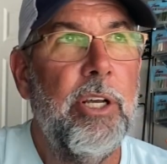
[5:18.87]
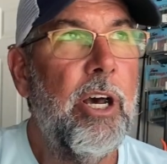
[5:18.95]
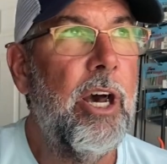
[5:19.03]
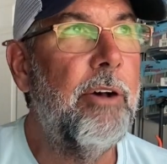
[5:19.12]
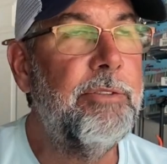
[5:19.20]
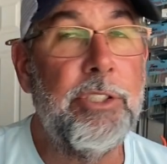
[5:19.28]

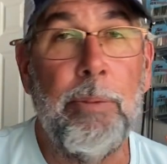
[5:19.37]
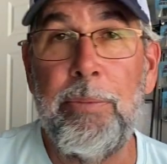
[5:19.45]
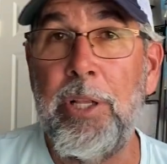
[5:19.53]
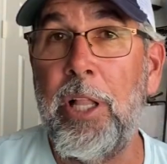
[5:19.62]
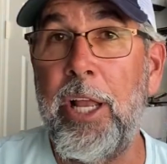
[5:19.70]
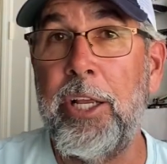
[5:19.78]
of
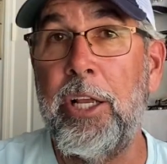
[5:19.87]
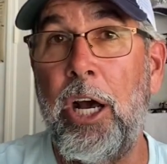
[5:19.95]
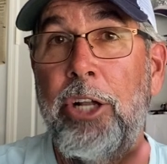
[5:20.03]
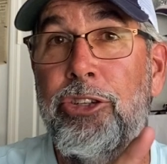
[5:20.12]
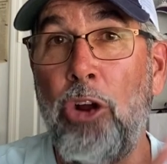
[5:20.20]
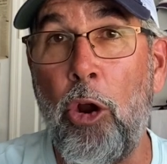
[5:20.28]
something like
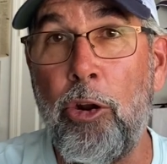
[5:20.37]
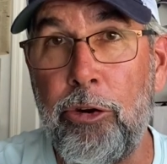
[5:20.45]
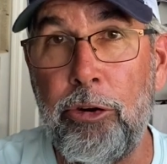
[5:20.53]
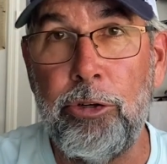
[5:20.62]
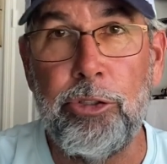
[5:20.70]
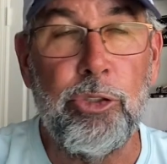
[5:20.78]
a
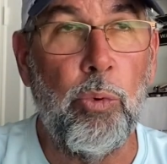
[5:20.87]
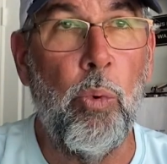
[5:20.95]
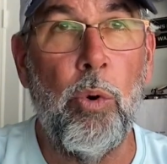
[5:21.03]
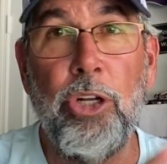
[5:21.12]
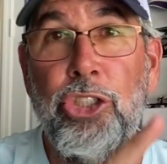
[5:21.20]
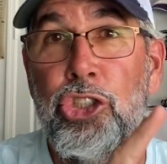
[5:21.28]
darters
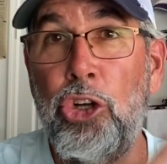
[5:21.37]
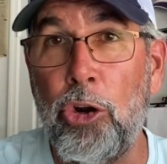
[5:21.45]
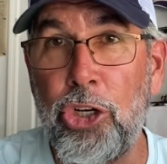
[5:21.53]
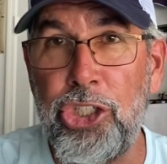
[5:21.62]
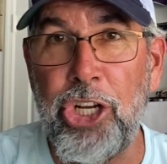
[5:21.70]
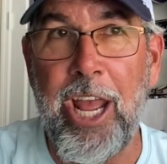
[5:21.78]
or a
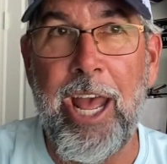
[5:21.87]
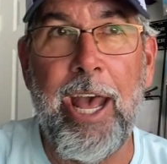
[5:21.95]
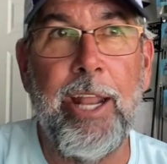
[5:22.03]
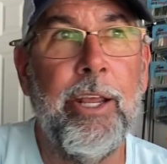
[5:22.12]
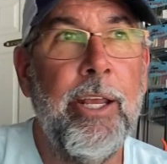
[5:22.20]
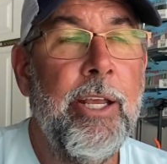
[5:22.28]
jerk
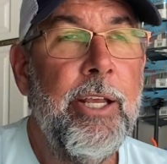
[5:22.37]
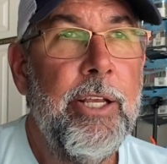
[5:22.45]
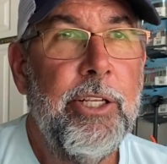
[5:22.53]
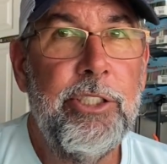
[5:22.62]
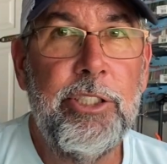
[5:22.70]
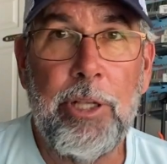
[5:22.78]
shad,
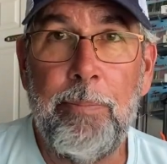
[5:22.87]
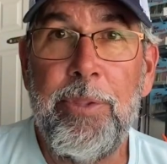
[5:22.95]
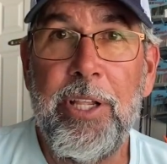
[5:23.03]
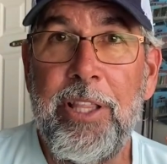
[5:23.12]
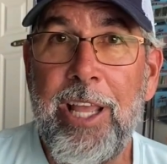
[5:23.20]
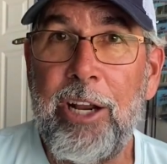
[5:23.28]

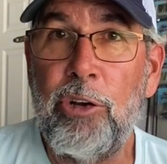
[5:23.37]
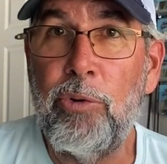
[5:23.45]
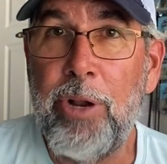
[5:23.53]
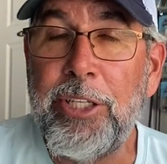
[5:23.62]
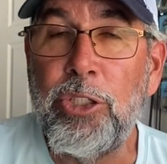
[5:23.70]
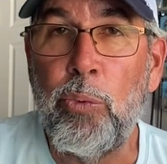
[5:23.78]
something that
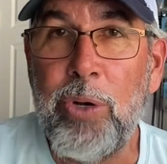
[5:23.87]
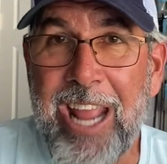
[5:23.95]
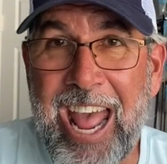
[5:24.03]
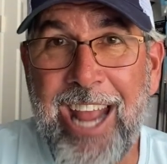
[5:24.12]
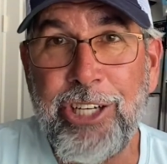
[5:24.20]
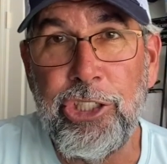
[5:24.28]
creates a
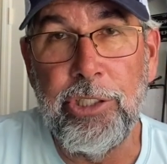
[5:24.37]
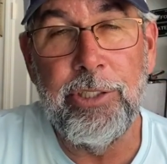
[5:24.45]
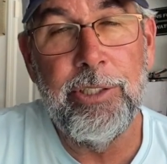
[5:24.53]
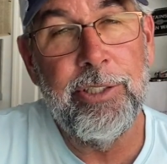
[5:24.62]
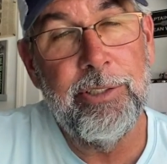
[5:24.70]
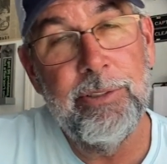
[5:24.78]

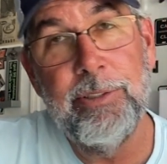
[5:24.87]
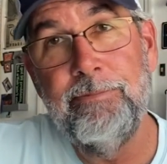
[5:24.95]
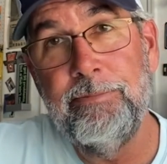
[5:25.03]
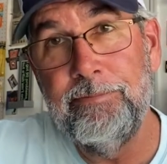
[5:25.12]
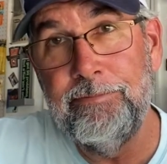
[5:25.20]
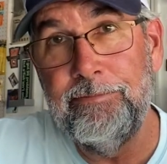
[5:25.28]
reaction,
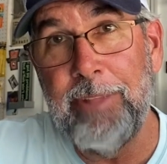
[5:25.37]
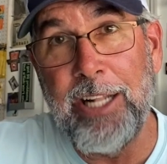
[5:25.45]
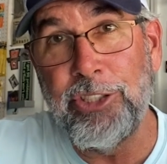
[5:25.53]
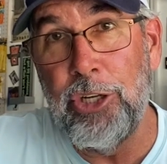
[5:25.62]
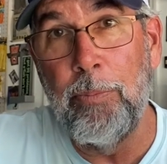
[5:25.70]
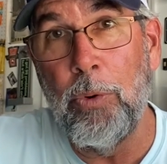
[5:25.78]

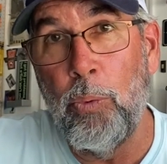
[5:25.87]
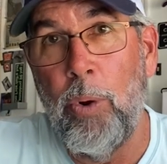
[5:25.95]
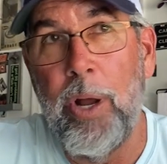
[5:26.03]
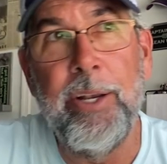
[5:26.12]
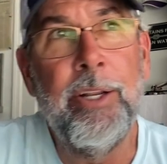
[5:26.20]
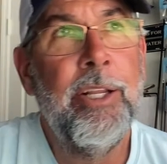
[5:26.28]
that's number
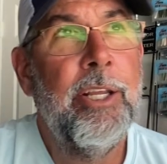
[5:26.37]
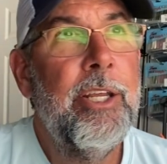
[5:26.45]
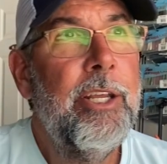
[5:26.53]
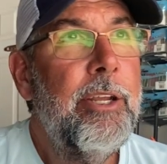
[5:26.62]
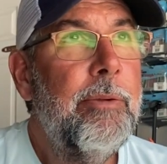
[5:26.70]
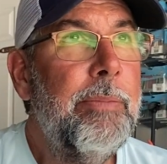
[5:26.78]
one,
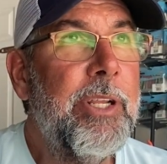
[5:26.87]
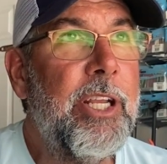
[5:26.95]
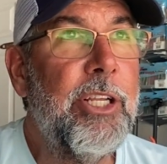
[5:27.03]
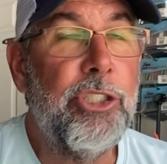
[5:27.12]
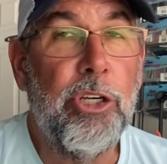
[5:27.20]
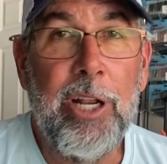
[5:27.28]

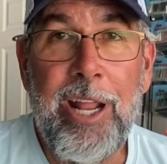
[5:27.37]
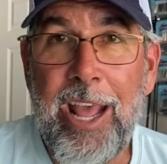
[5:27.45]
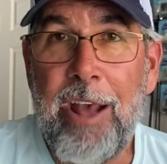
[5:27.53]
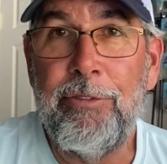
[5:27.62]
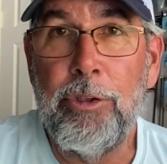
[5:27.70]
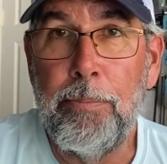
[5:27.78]
because you're going to
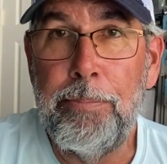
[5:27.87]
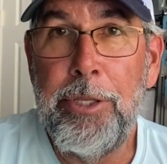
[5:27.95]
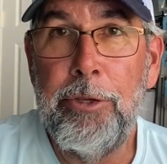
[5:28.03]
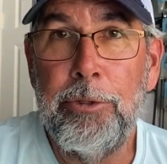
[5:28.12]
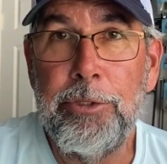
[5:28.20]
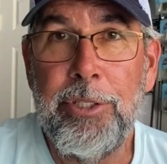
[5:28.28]
have to
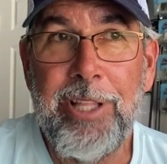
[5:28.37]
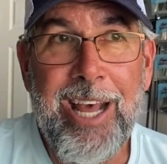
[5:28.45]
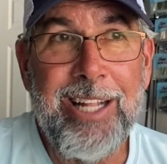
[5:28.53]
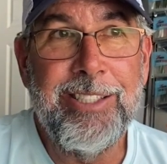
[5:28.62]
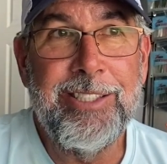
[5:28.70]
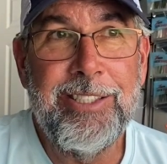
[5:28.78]
appeal to
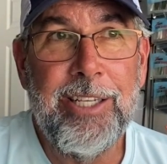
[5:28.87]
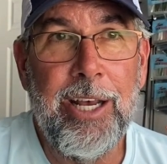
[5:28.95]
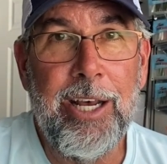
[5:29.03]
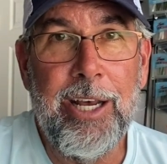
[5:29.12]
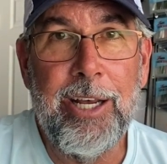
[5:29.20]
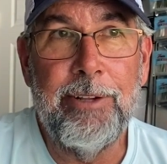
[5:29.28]

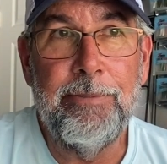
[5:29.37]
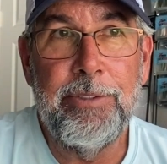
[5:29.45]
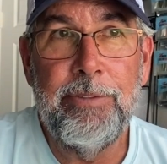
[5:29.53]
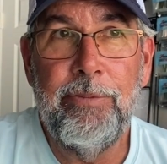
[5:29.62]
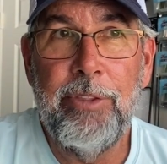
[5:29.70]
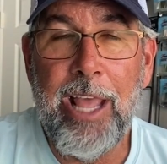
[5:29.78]

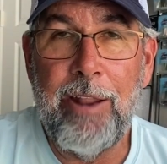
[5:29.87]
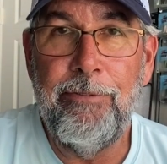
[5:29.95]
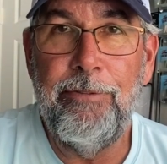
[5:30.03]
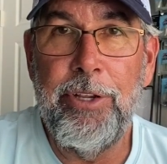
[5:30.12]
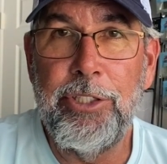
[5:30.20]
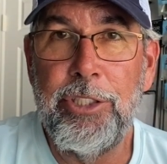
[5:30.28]
that
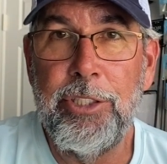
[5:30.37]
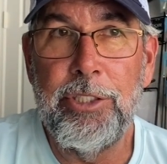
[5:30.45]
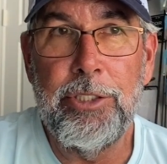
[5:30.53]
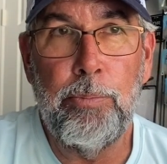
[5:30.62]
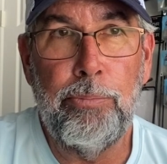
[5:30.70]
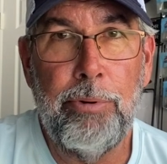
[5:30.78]

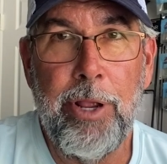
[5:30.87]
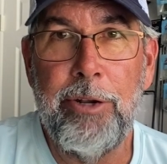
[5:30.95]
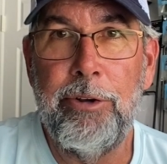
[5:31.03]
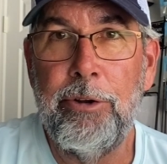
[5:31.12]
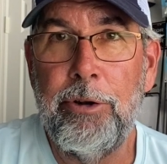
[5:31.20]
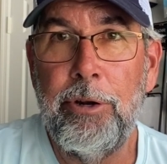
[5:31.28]
fish's
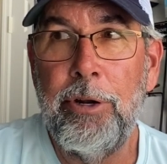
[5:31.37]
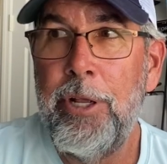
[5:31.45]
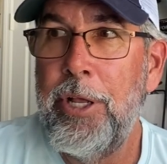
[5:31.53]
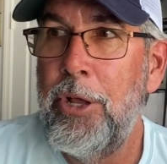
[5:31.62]
predator